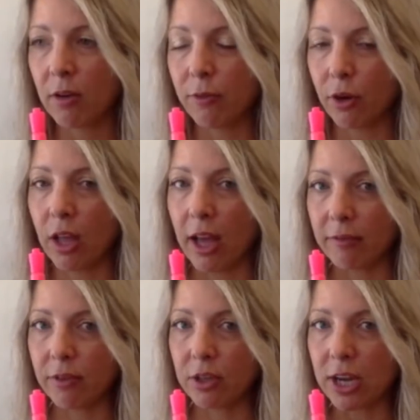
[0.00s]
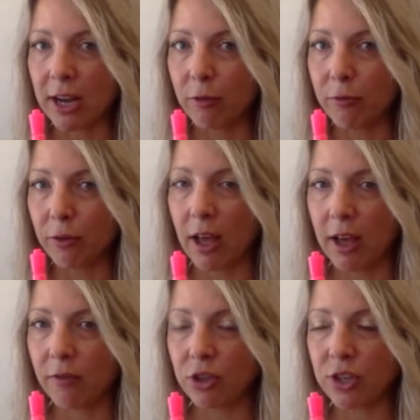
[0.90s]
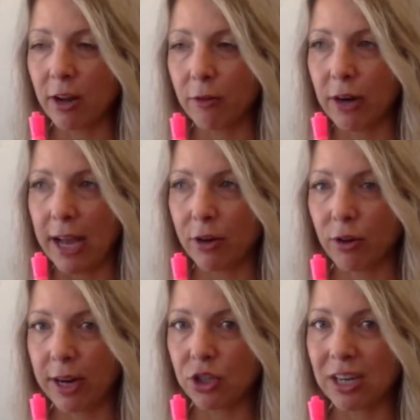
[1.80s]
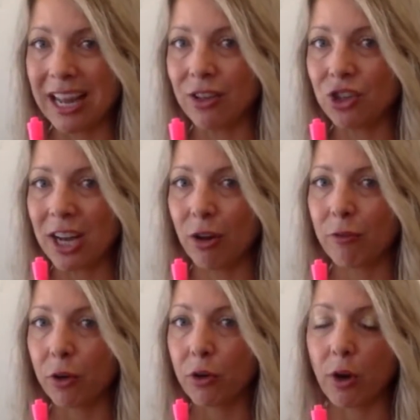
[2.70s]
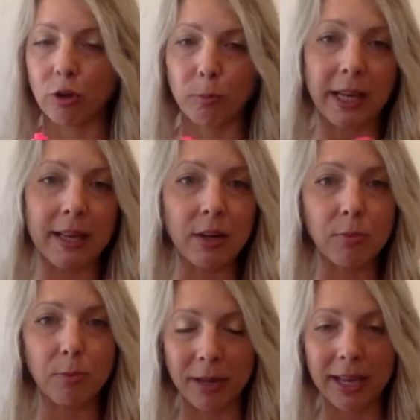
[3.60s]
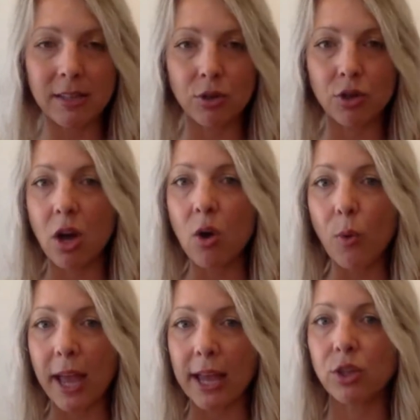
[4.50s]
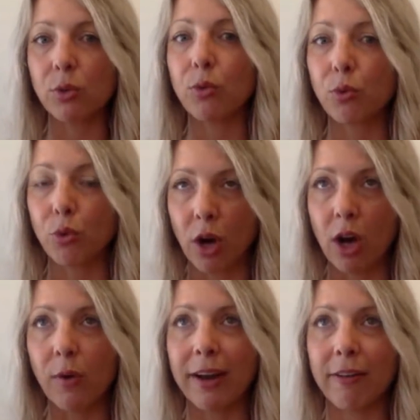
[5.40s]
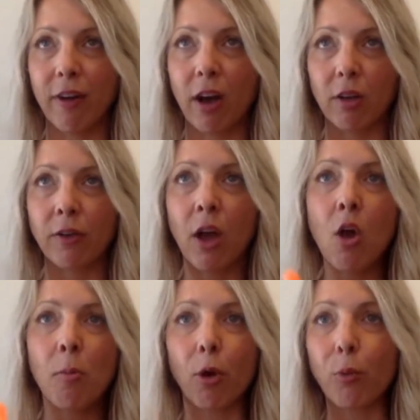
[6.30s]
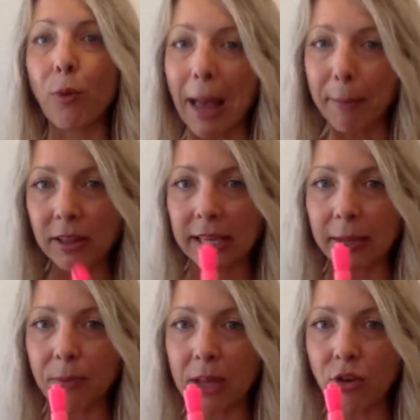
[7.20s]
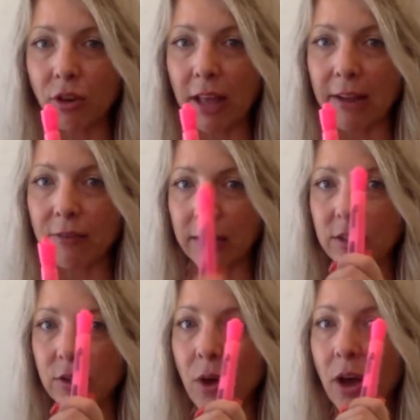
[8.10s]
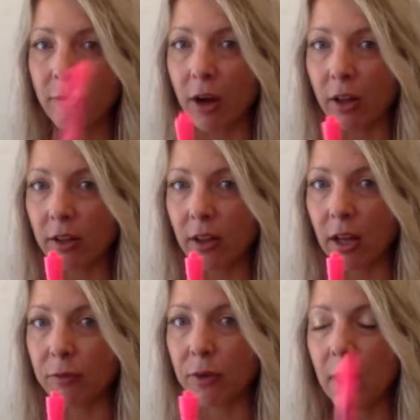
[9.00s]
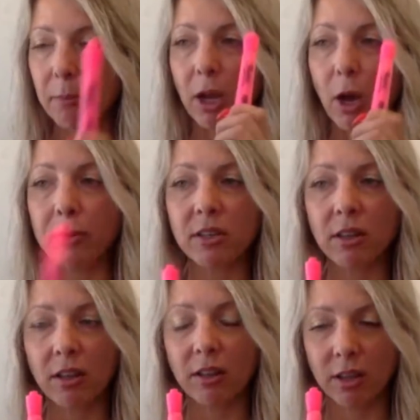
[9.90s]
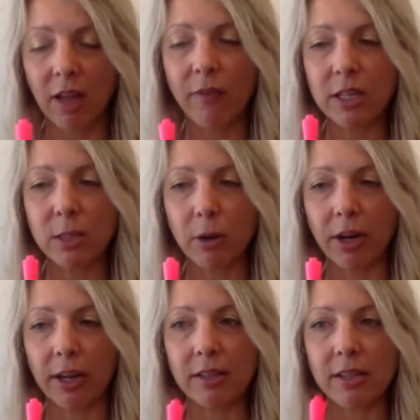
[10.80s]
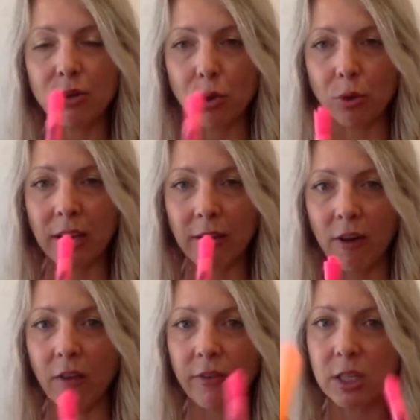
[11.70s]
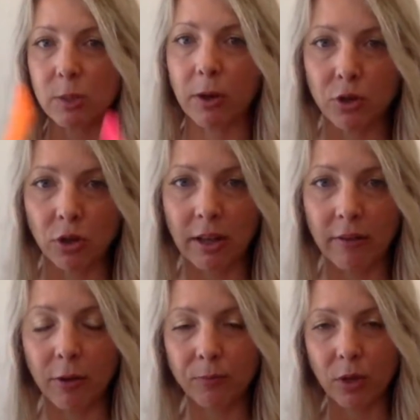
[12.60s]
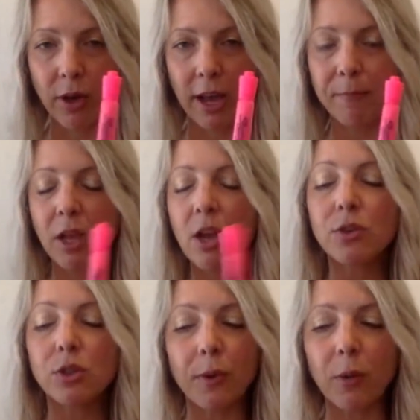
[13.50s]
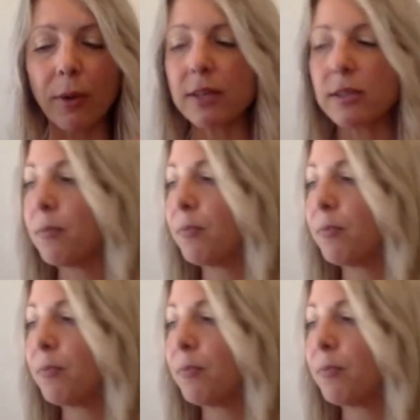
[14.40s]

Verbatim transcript: for love, the channel for love, the channel for adoration, and the channel for growth. Because there, because there's no way to grow and evolve more rapidly in your life than to fall in love be open to the, the love experience, and truly evolve at a spiritual level. Okay? So, anyways,